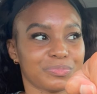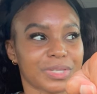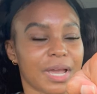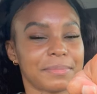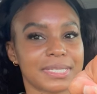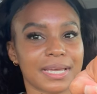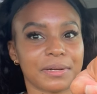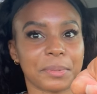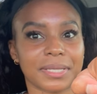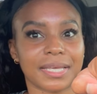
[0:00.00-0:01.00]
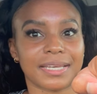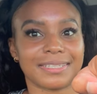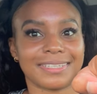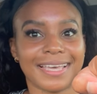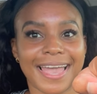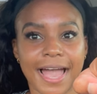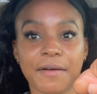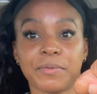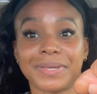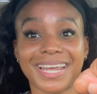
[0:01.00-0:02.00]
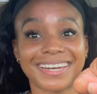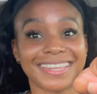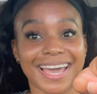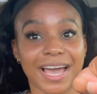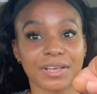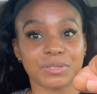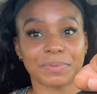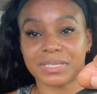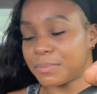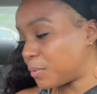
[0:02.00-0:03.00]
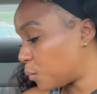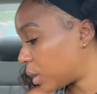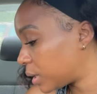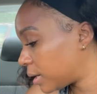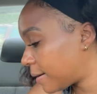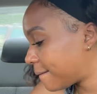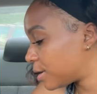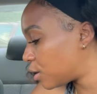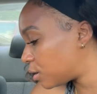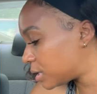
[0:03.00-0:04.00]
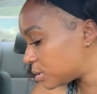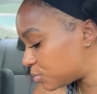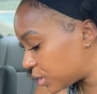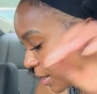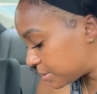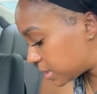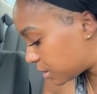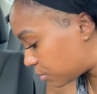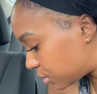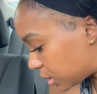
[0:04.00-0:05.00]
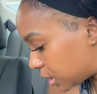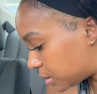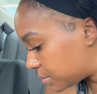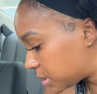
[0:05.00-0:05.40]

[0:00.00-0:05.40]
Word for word: I'm excited about that. I haven't been out of the house because I've been working. Girl, get some chapstick on your lips.